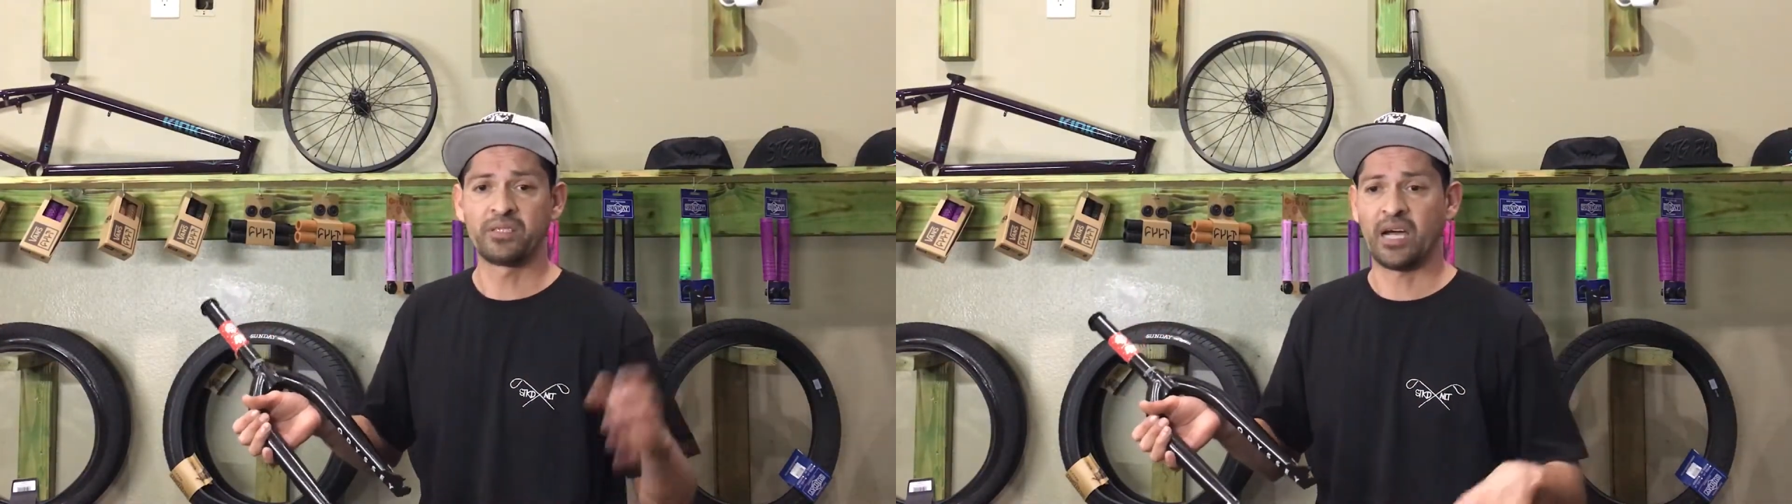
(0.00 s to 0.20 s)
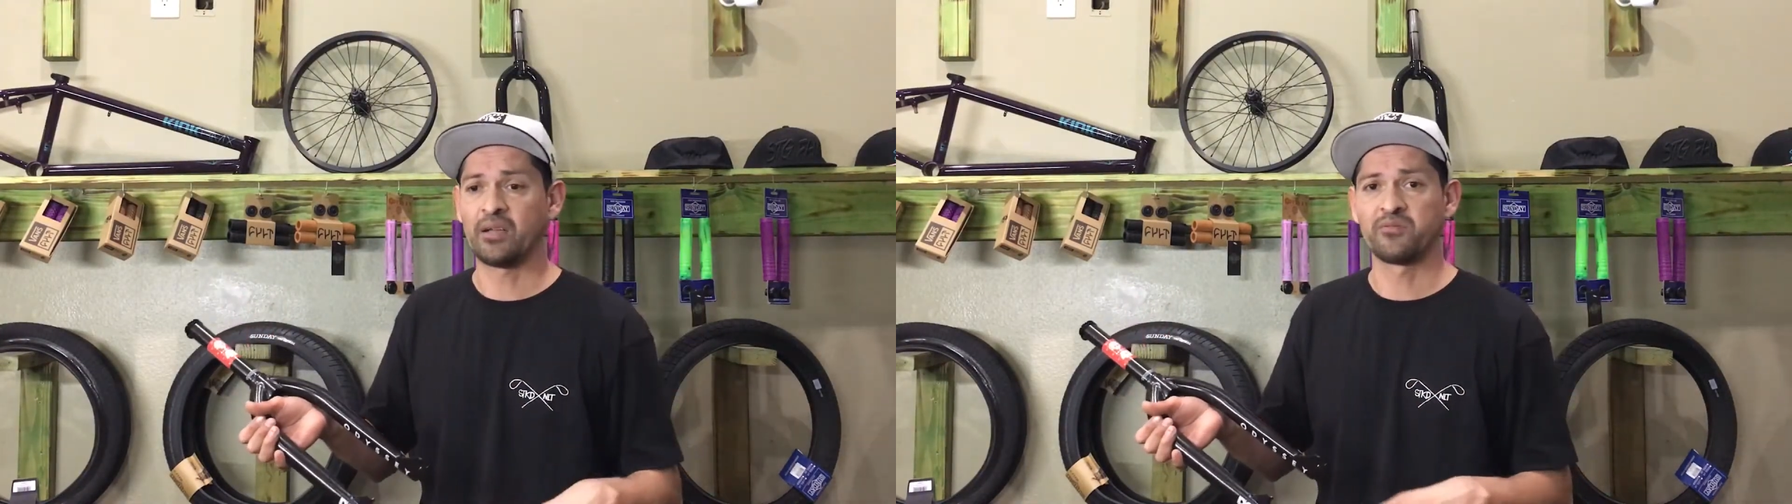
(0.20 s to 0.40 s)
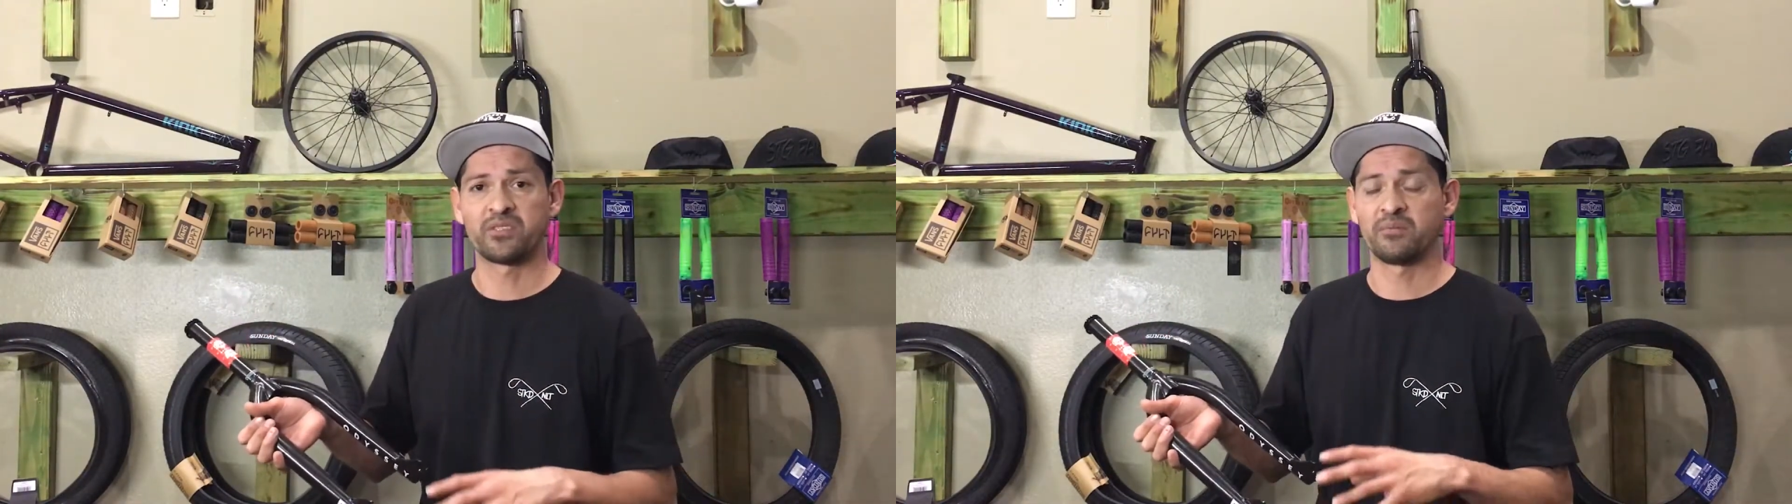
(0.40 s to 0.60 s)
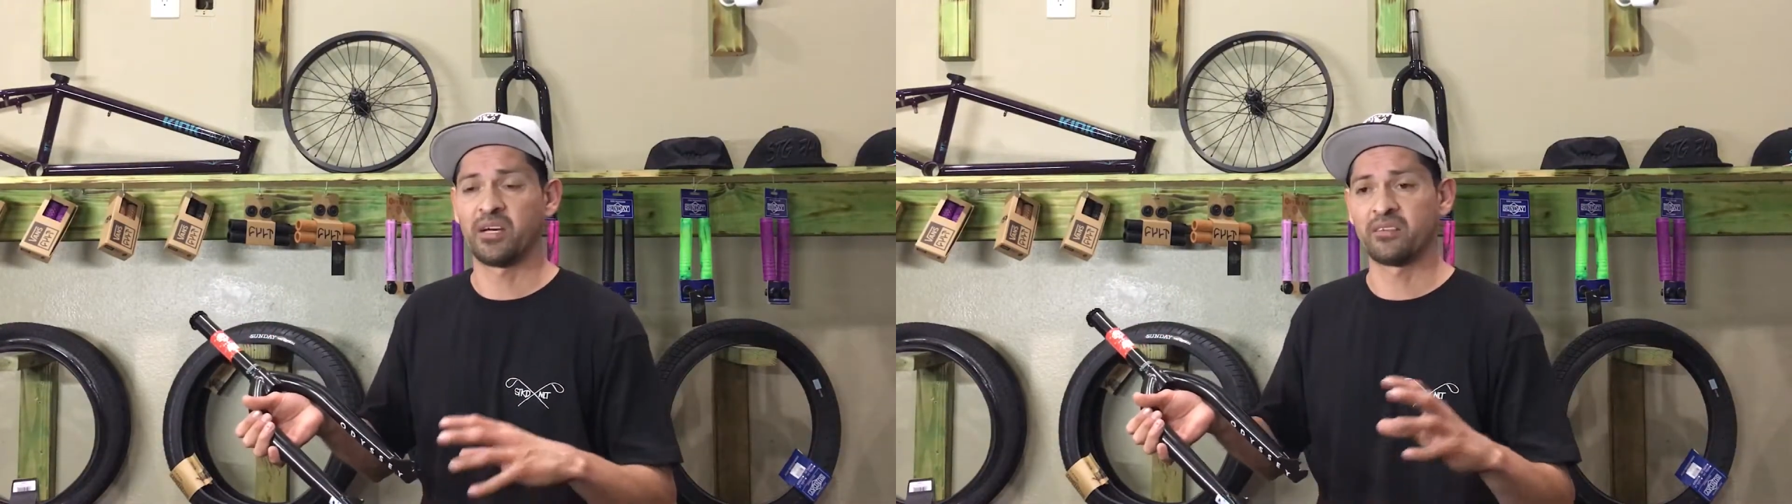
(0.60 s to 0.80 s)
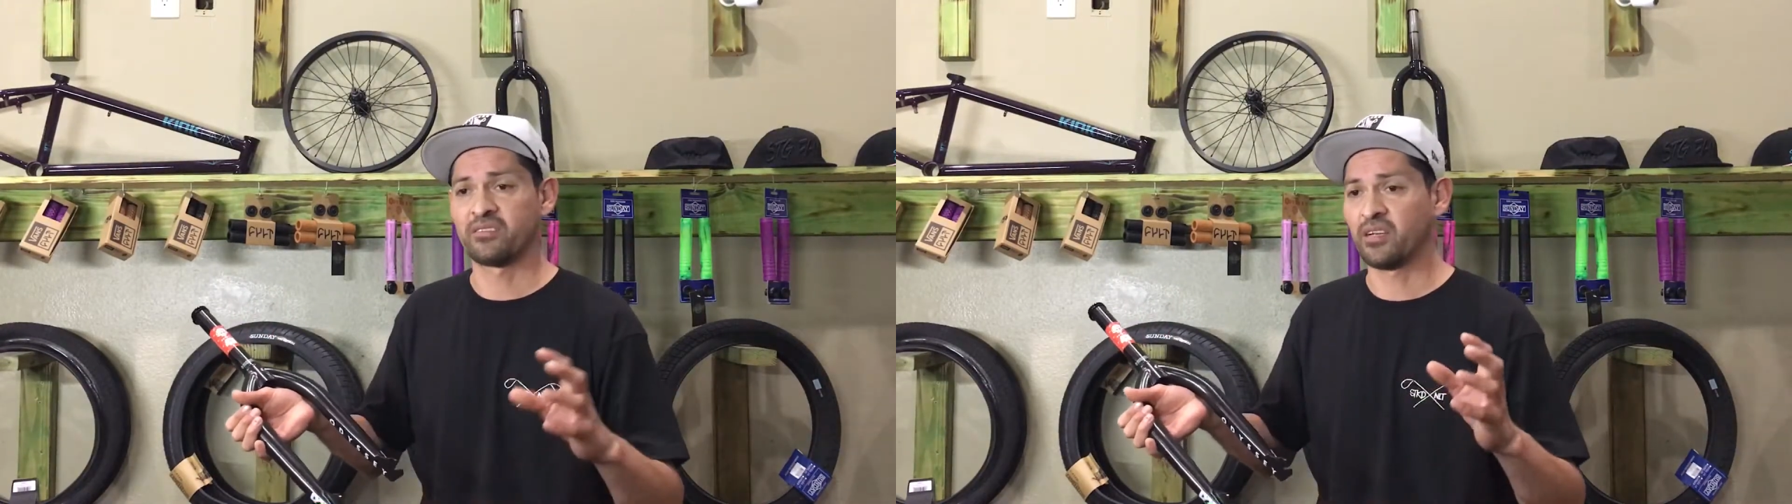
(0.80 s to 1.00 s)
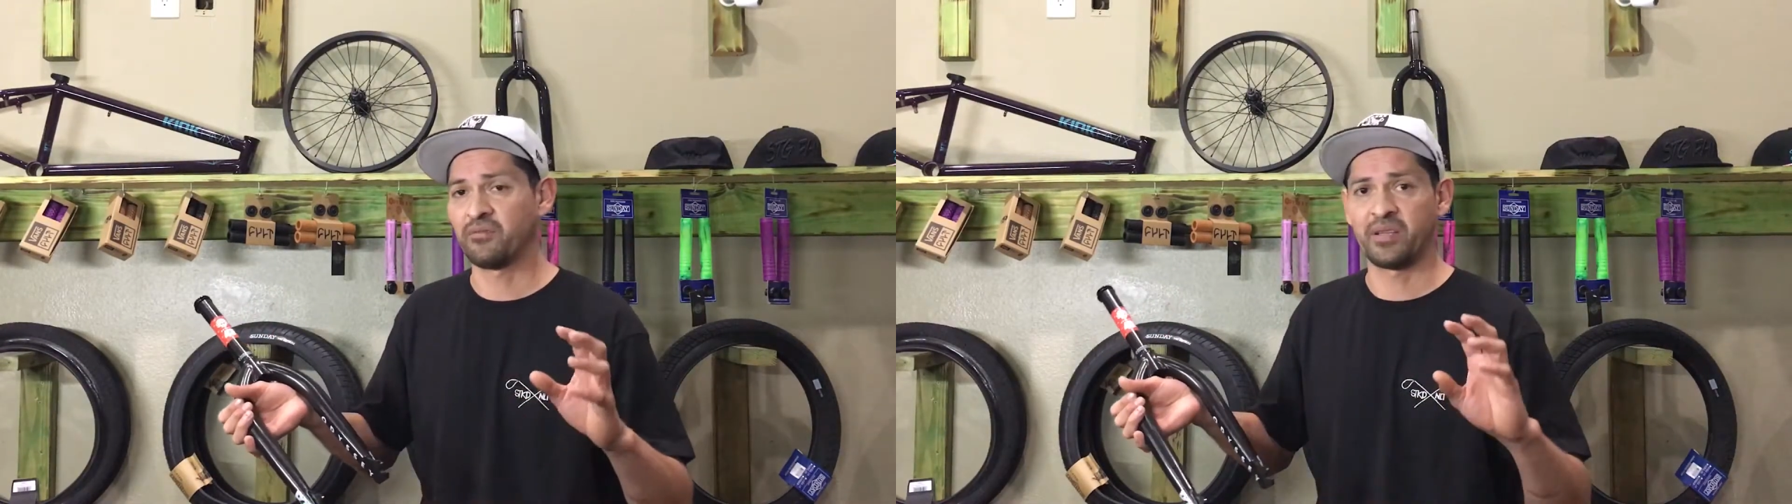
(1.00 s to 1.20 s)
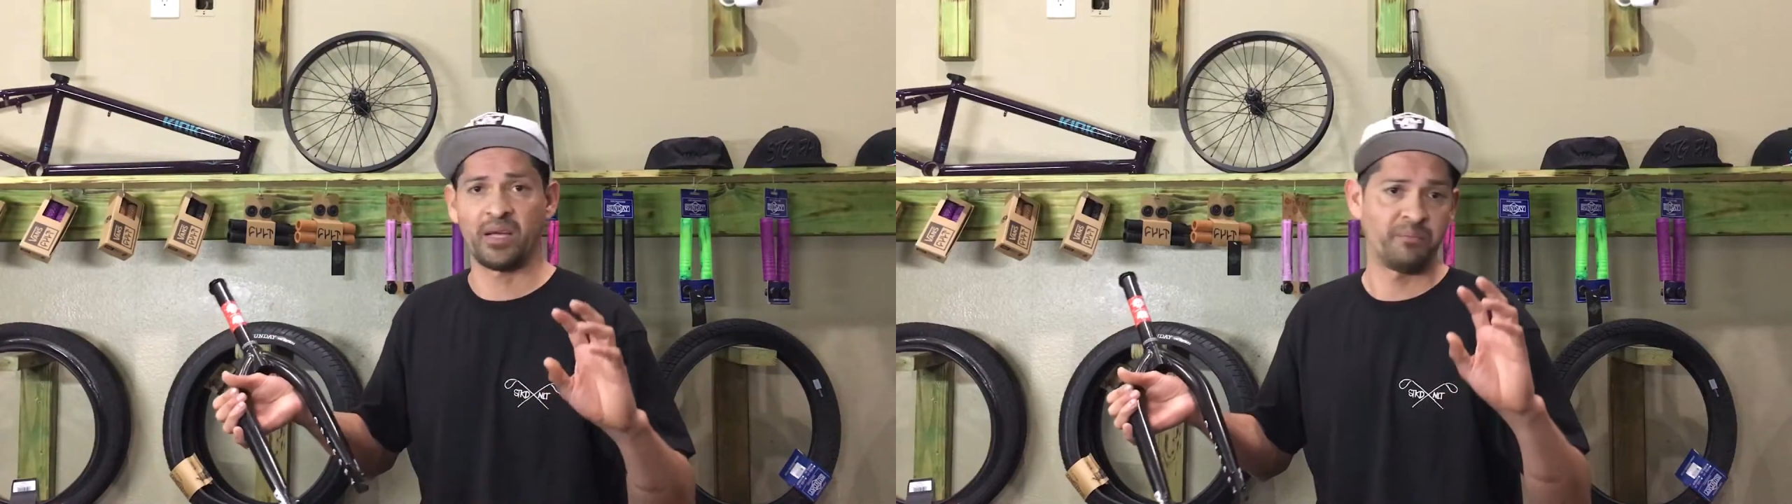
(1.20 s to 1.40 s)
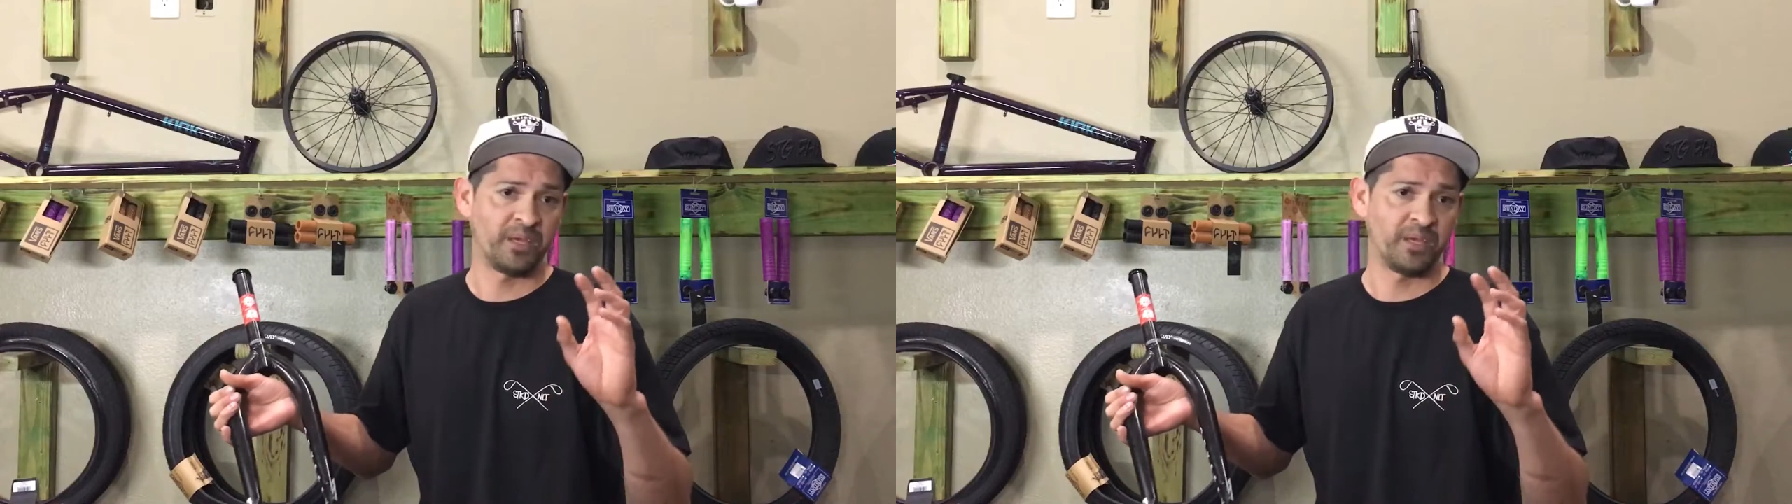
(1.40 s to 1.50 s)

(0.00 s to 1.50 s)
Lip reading: times with some other stuff that